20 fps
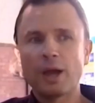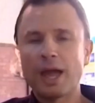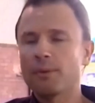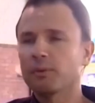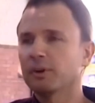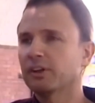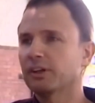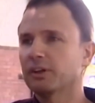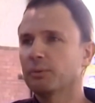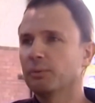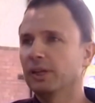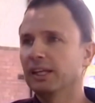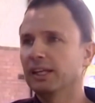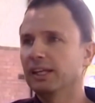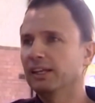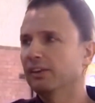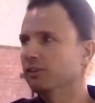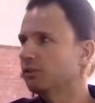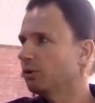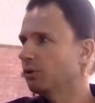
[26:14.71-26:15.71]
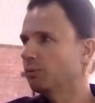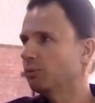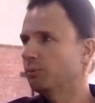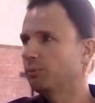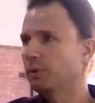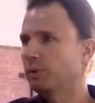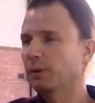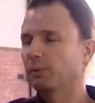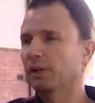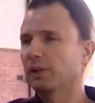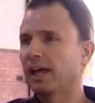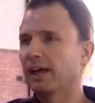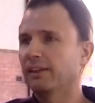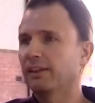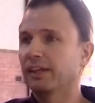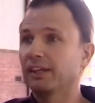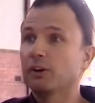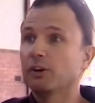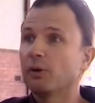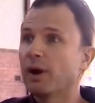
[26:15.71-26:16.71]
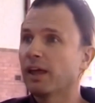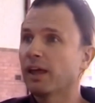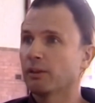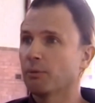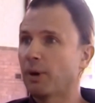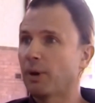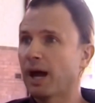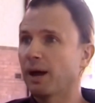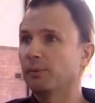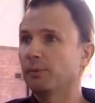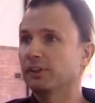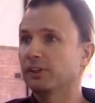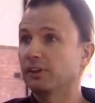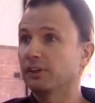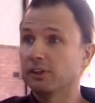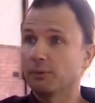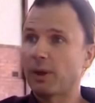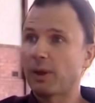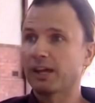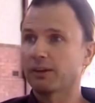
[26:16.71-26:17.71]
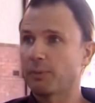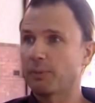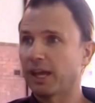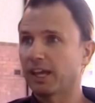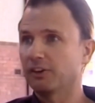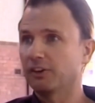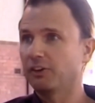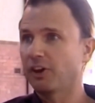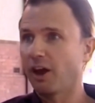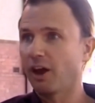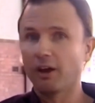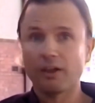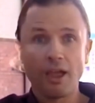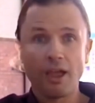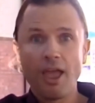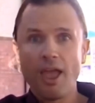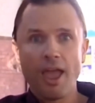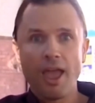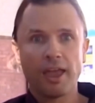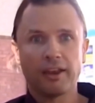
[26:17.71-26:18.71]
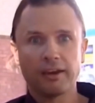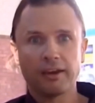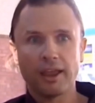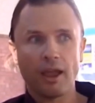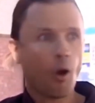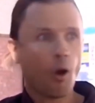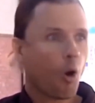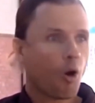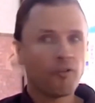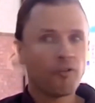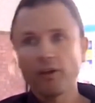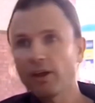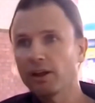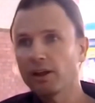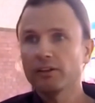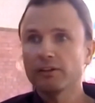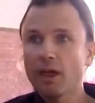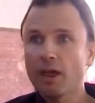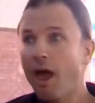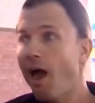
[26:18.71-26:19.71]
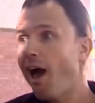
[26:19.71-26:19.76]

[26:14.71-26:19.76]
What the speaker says: amateur comedians or people out there, you're around the barbecue, you're about to make a joke, and you go, oh, fellas,